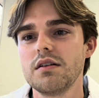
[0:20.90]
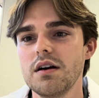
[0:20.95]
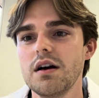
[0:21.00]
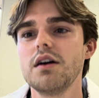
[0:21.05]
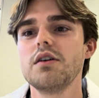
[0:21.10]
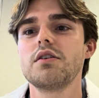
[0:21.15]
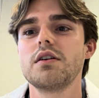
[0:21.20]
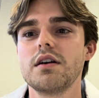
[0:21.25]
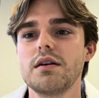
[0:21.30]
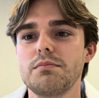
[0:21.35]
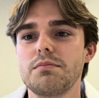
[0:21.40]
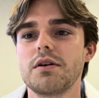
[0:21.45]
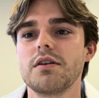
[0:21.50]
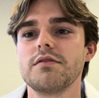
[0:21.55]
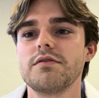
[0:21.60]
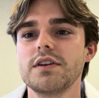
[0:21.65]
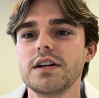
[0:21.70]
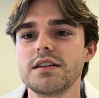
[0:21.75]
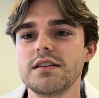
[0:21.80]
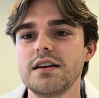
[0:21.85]
Okay,
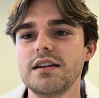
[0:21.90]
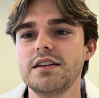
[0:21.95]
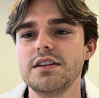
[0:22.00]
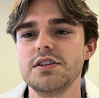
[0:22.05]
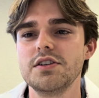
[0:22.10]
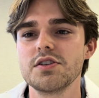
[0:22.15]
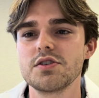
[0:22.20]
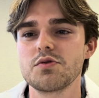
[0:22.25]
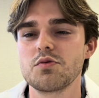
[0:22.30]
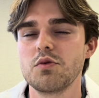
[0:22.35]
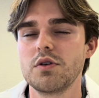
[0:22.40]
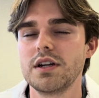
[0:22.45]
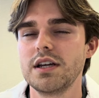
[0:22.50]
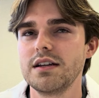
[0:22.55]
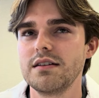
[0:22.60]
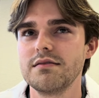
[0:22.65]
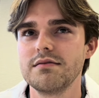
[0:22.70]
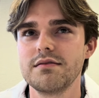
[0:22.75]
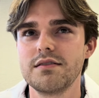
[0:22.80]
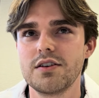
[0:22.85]
perfect. And you just want
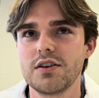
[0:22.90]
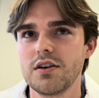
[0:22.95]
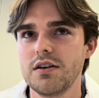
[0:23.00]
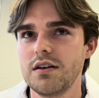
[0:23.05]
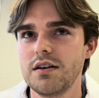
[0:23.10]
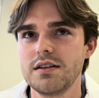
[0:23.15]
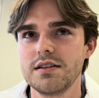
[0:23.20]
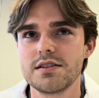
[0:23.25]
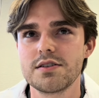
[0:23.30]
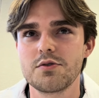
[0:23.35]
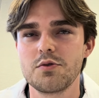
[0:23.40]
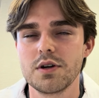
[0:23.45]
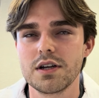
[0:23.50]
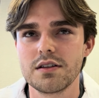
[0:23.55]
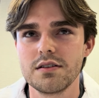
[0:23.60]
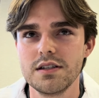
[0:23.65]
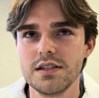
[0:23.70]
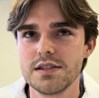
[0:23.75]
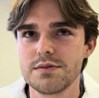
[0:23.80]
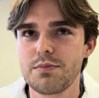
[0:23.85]
it gone as
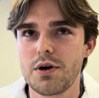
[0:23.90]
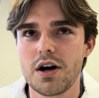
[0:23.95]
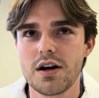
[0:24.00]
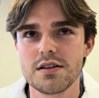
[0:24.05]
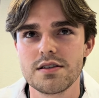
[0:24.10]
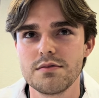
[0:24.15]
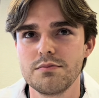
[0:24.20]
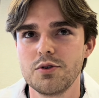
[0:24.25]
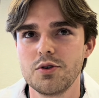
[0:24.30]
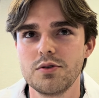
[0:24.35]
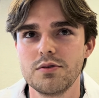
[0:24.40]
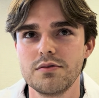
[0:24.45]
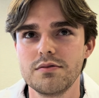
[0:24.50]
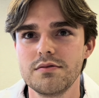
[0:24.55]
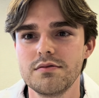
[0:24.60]
quickly as possible?